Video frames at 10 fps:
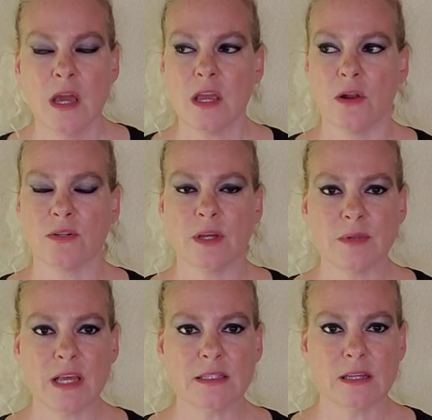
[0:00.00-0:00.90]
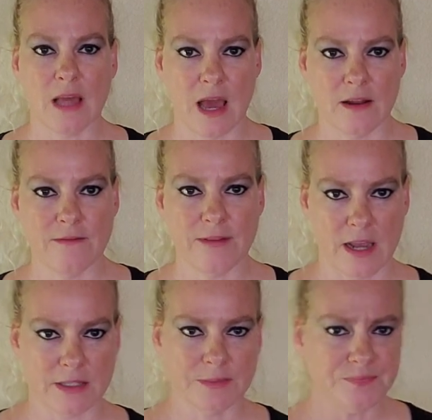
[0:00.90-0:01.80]
You know, something to that
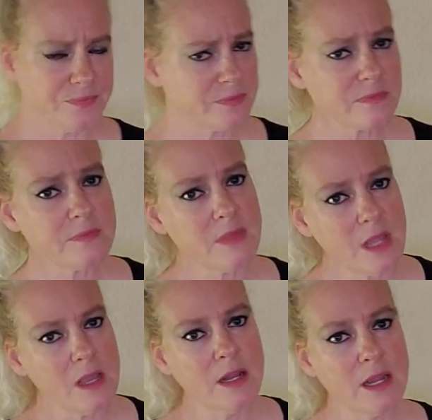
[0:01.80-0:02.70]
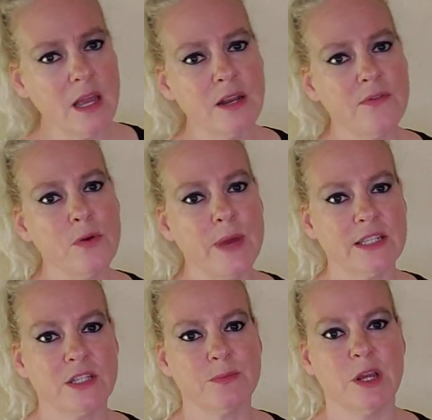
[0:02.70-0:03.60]
effect. And again, if you
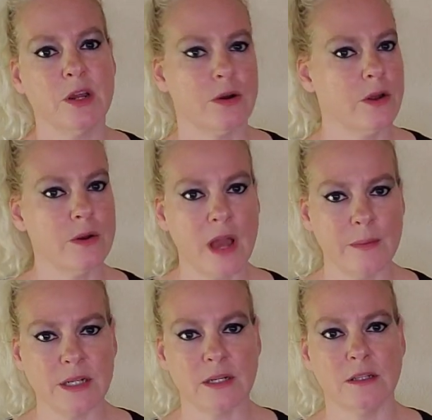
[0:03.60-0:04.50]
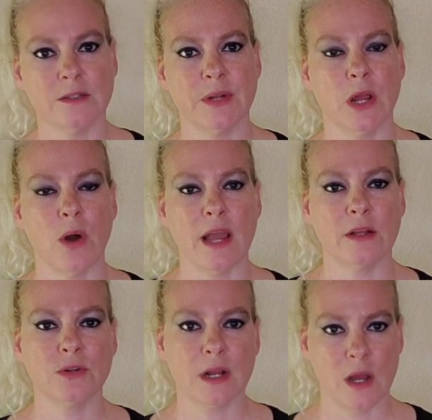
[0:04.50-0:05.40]
message me or you comment on this video, I
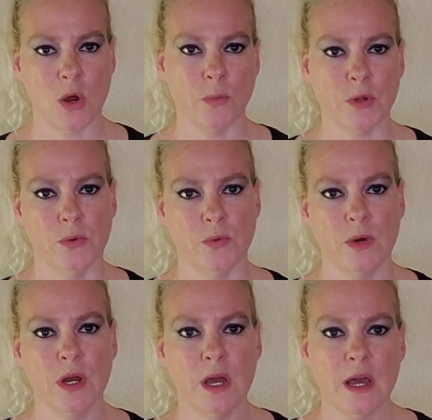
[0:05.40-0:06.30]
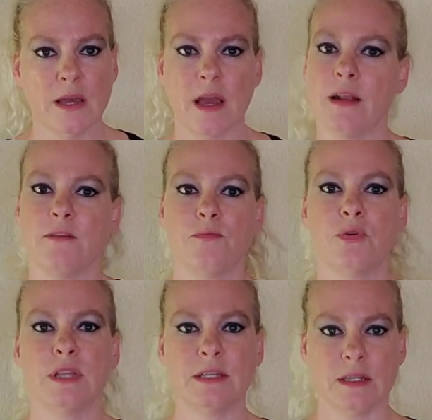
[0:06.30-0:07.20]
can try to help you kind of
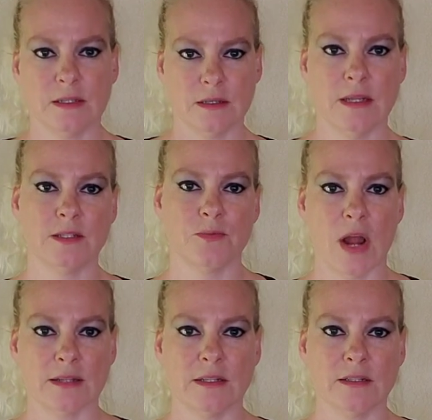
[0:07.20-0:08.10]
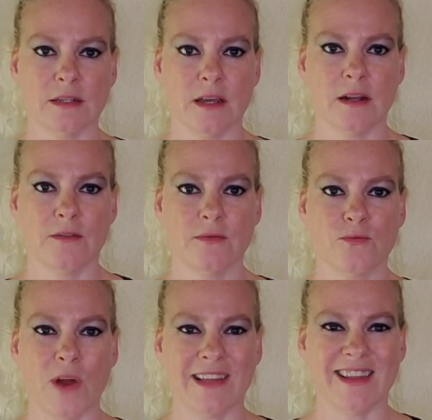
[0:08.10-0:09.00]
put these in, into practice and kind of
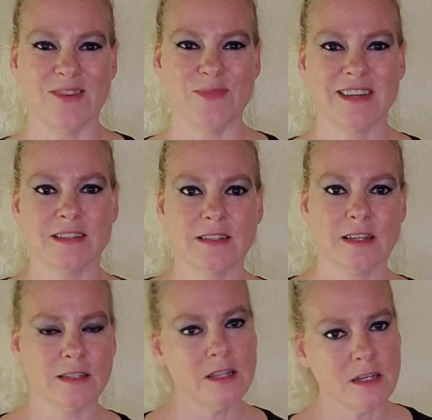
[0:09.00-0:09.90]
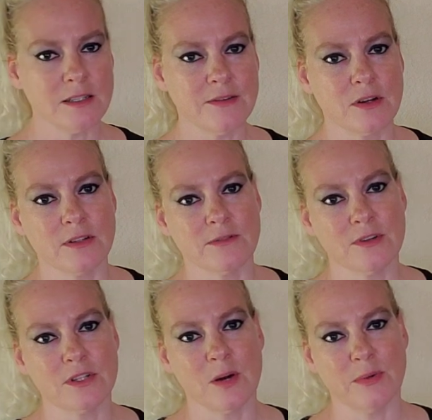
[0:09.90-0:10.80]
write them because it's a little difficult the
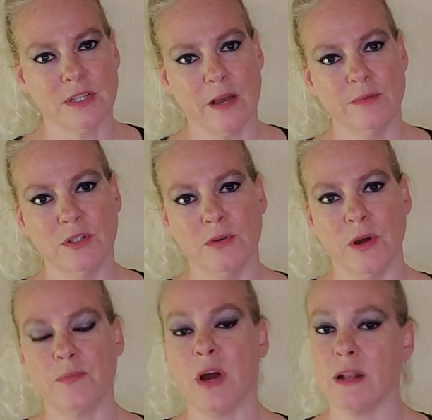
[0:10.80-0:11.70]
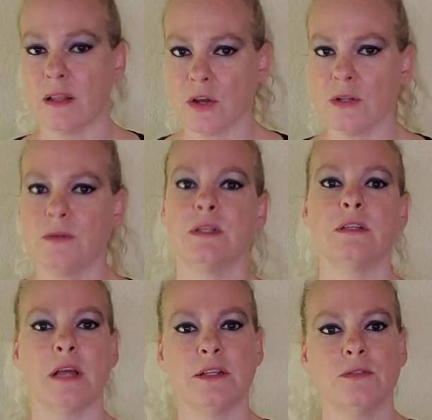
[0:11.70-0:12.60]
first couple times you do it. But the good news
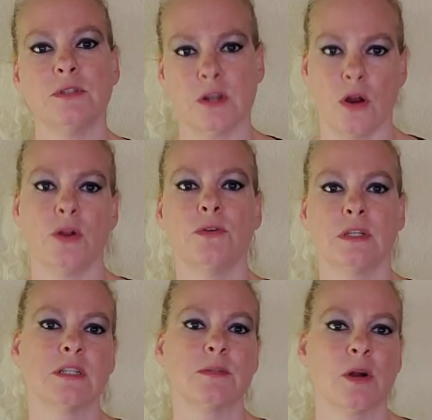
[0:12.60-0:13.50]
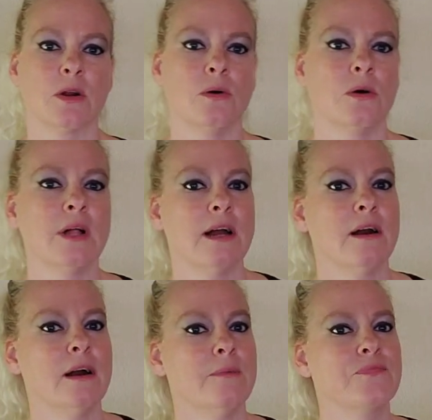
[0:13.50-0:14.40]
is as you start using SMART Goal,
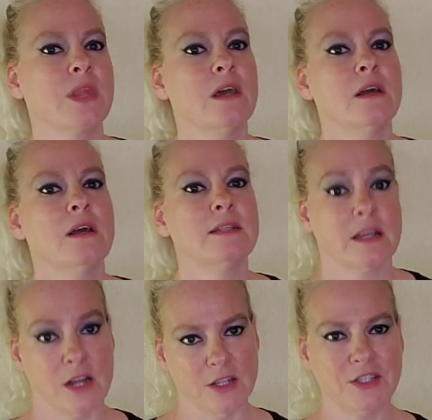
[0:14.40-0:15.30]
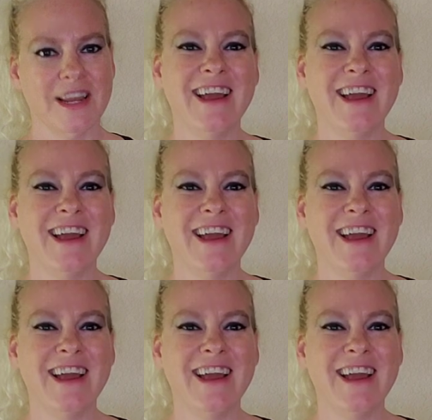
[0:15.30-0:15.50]
um, technology,